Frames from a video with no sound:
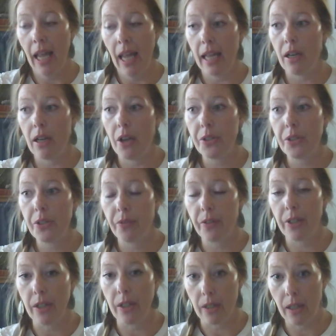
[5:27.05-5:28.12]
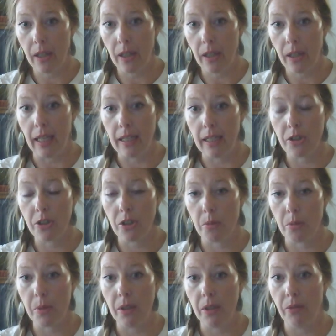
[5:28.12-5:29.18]
and also for your client in
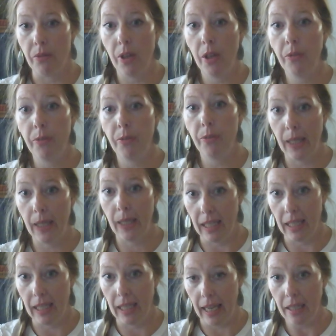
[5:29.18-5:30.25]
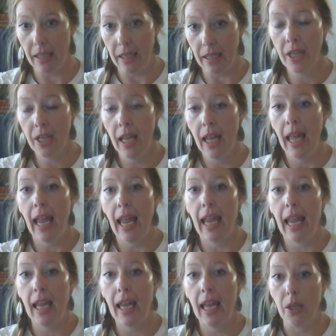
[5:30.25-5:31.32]
terms of feeling engaged
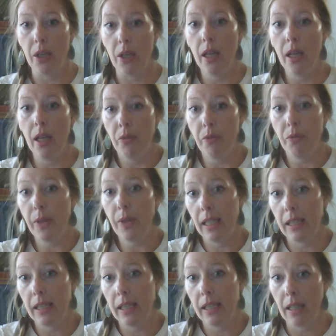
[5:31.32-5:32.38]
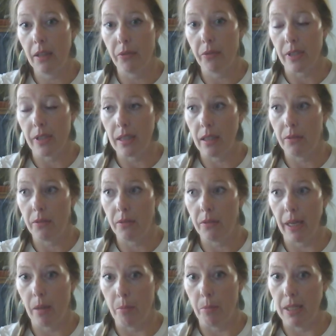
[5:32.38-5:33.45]
and feeling that they've received a
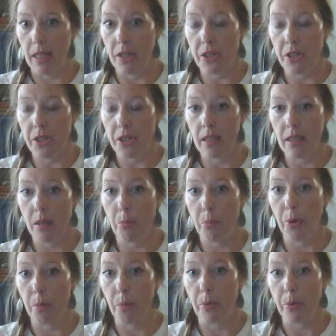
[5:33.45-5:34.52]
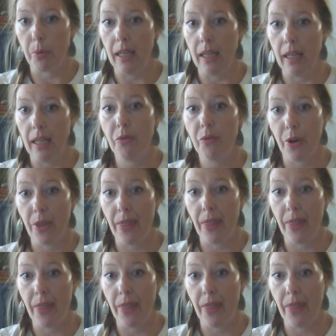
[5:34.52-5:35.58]
recommendation that's appropriate for
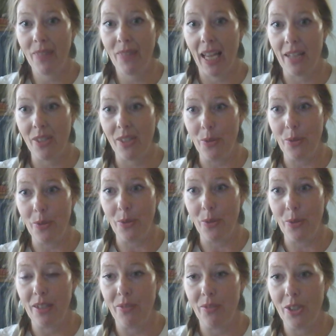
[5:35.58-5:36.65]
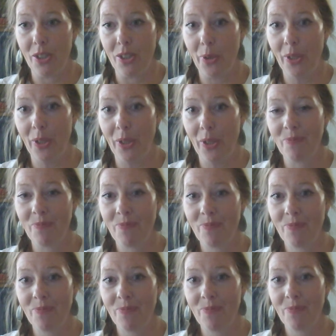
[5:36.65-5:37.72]
them as a unique individual.
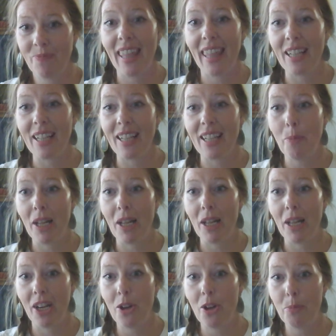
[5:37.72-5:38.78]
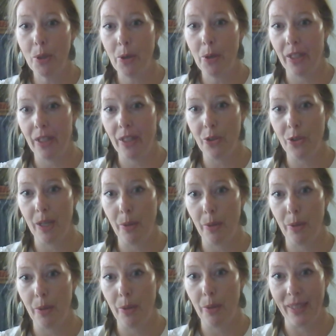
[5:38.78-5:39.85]
Thanks so much, and I hope you all enjoy
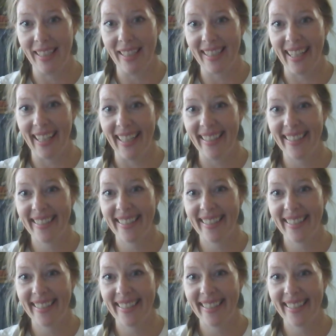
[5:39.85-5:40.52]
working with this kit.